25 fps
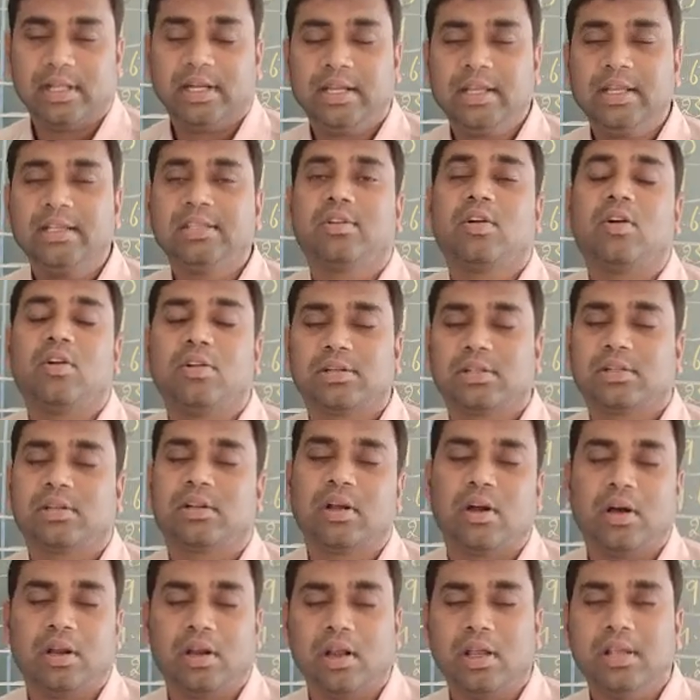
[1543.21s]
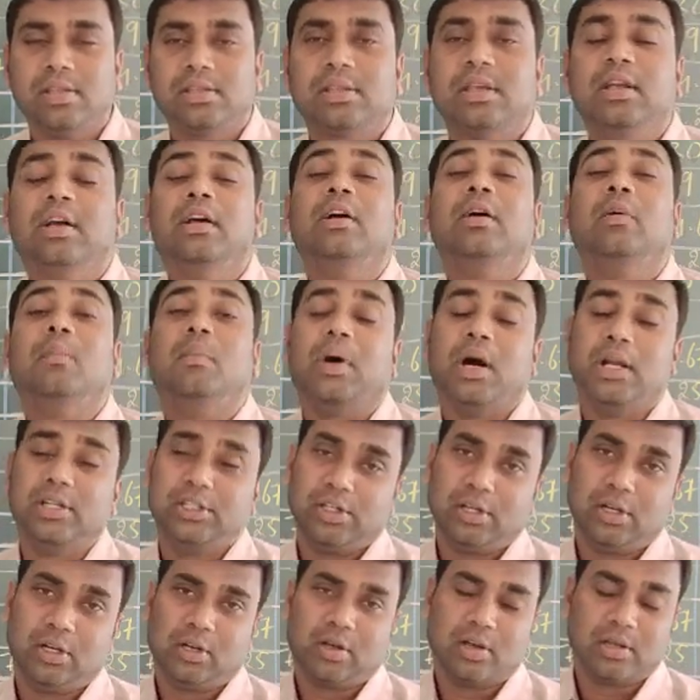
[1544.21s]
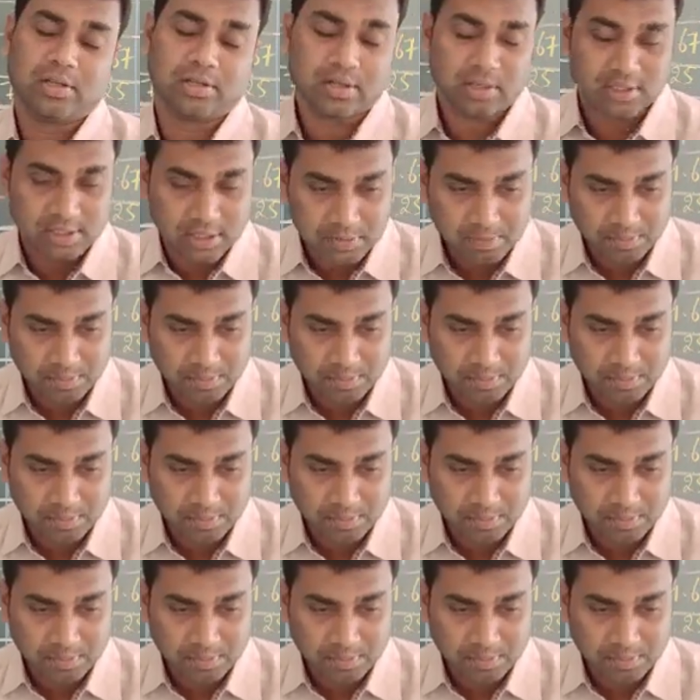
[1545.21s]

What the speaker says: That is cost called as marginal cost.